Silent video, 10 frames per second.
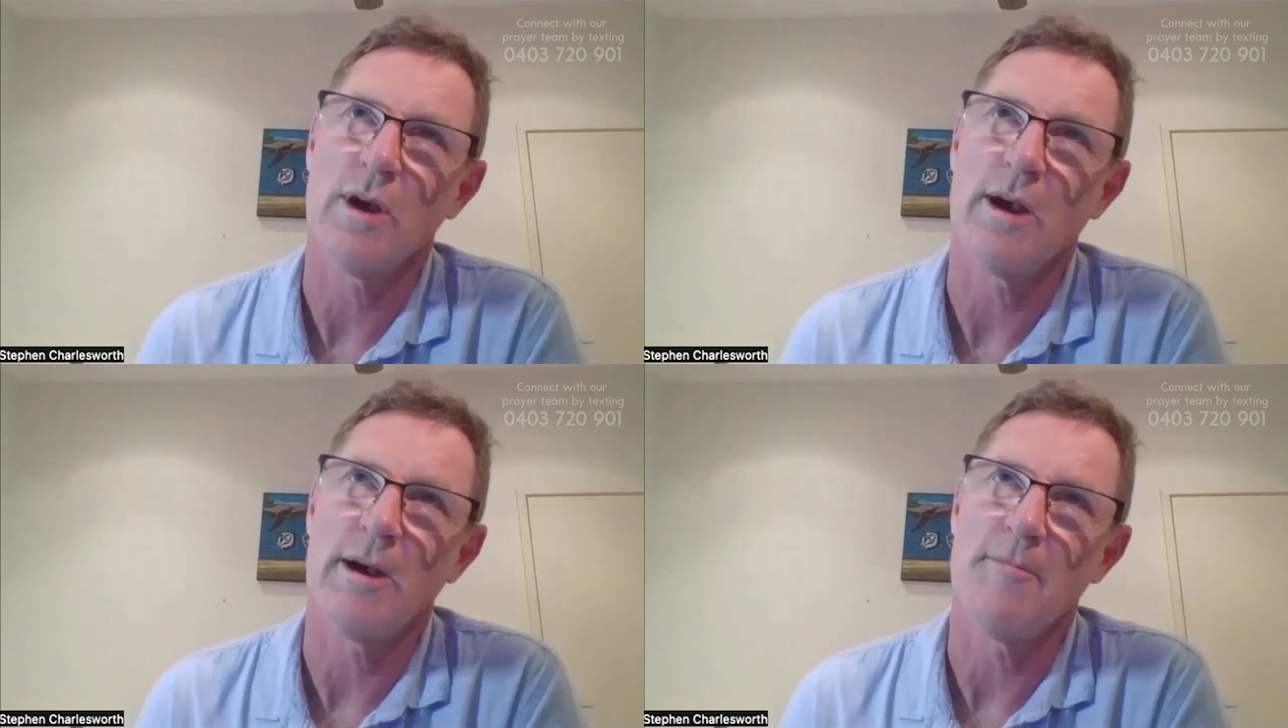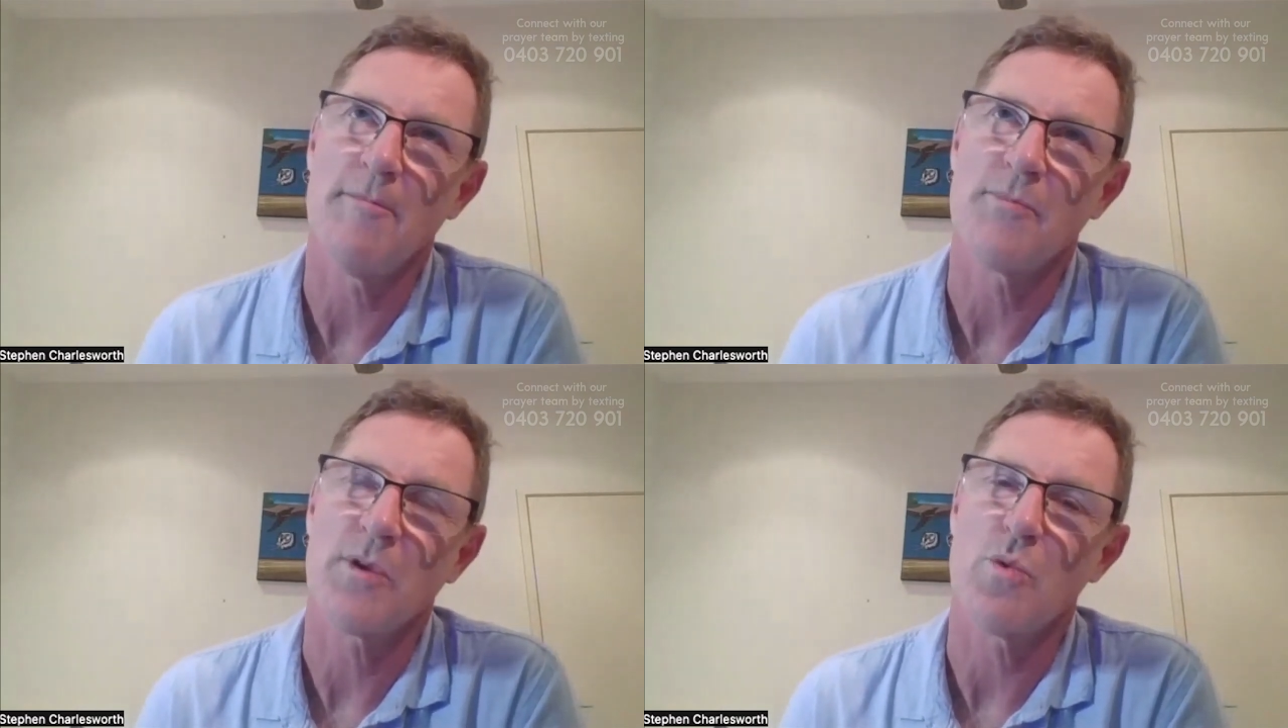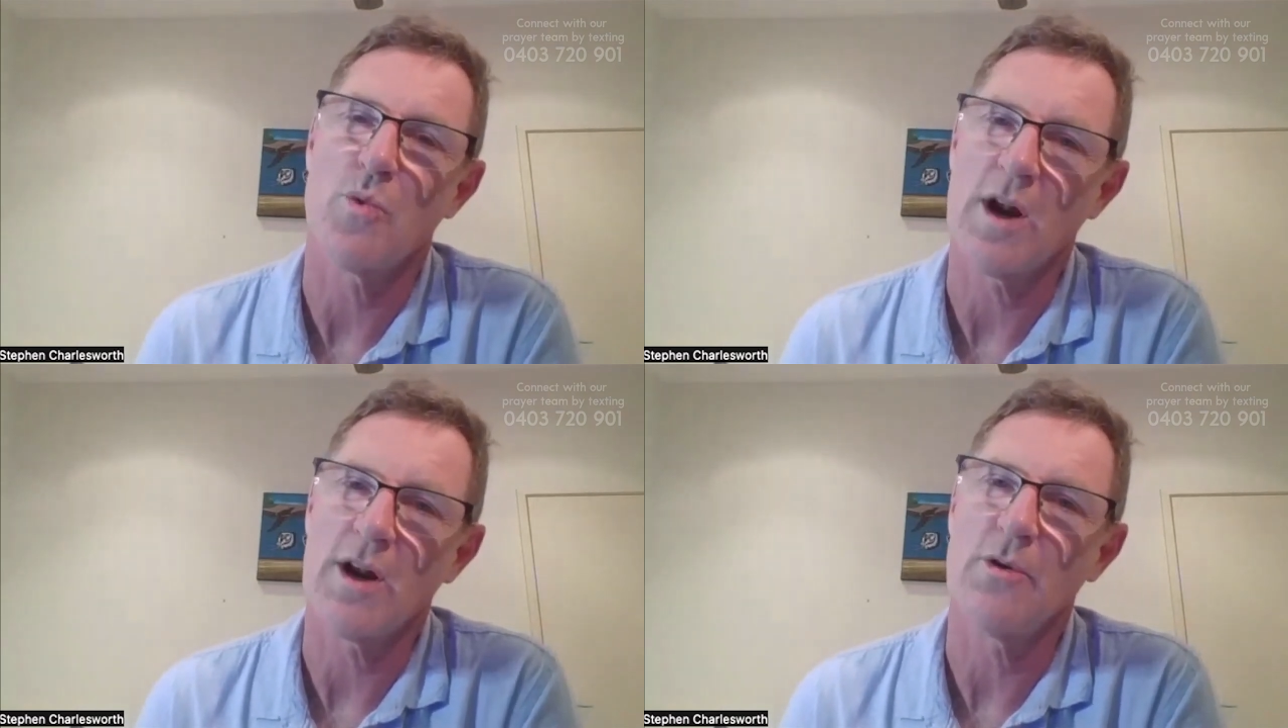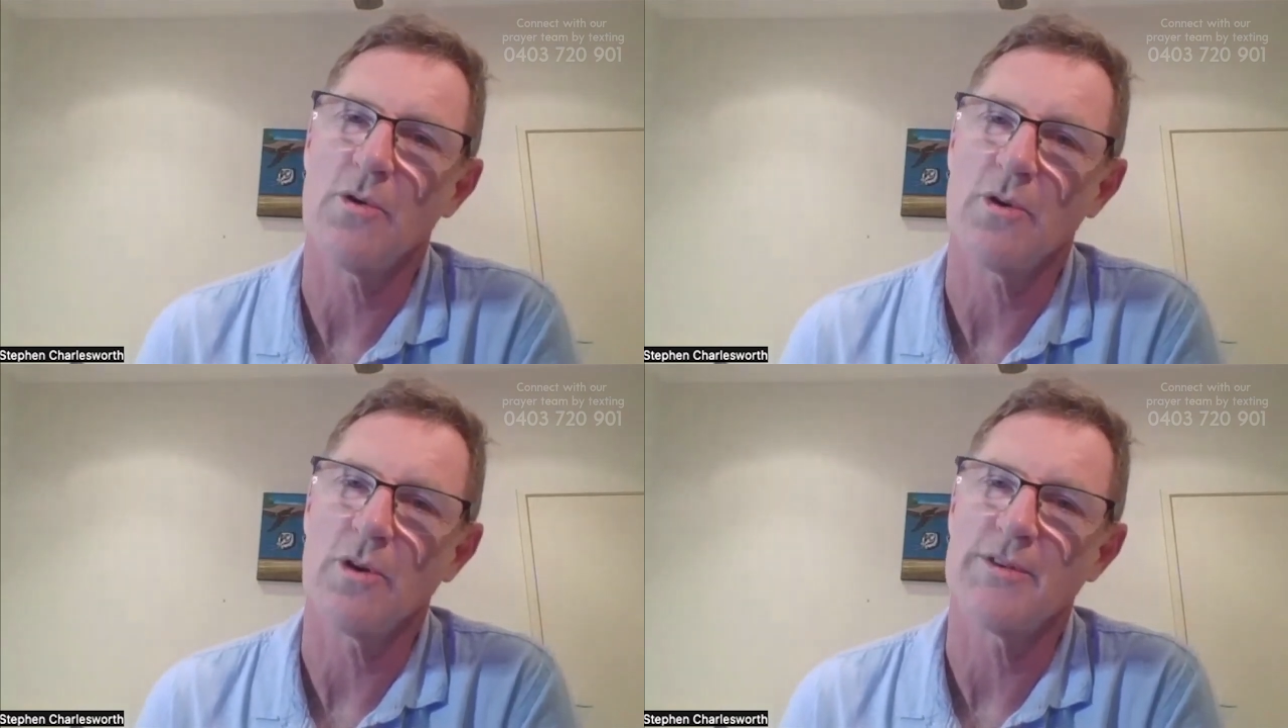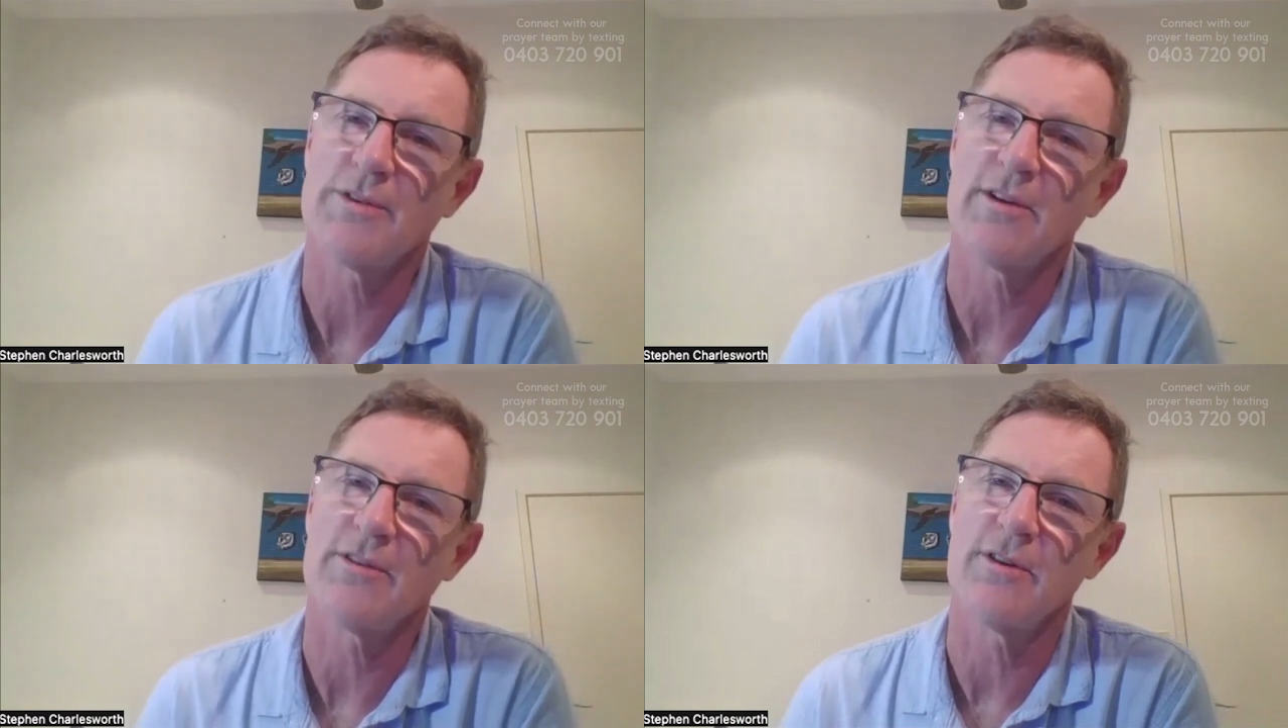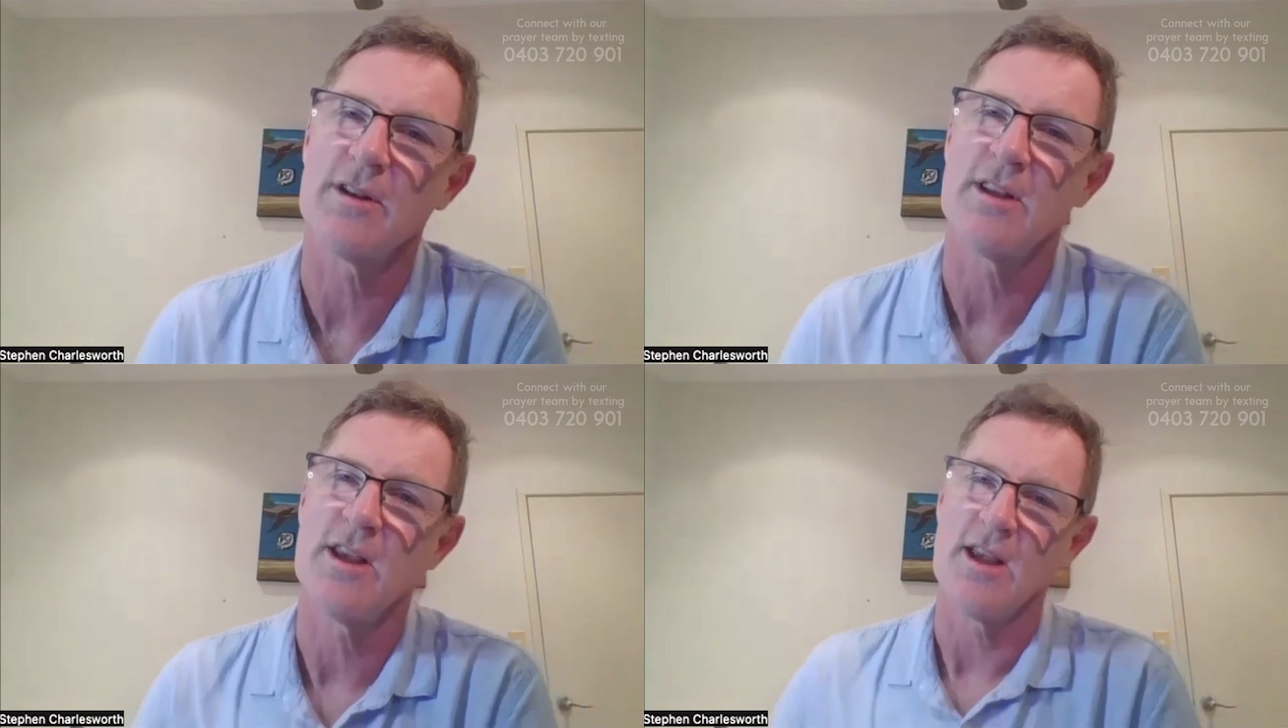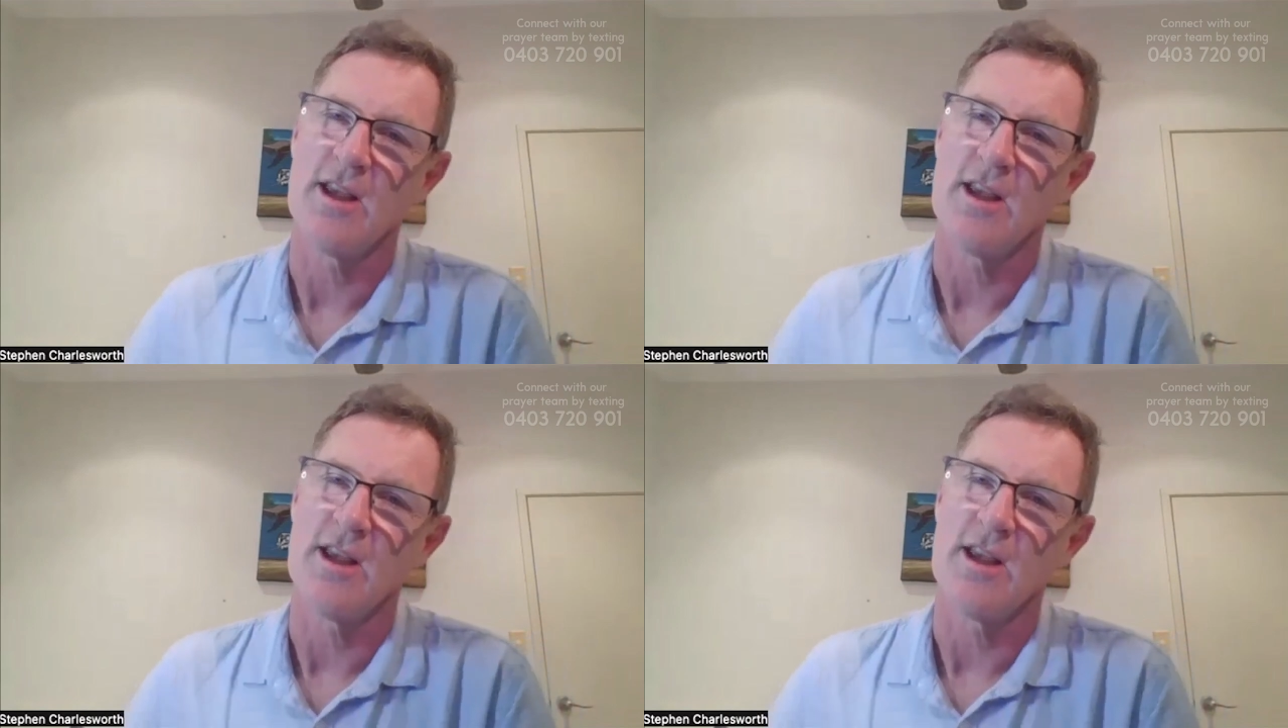run an organisation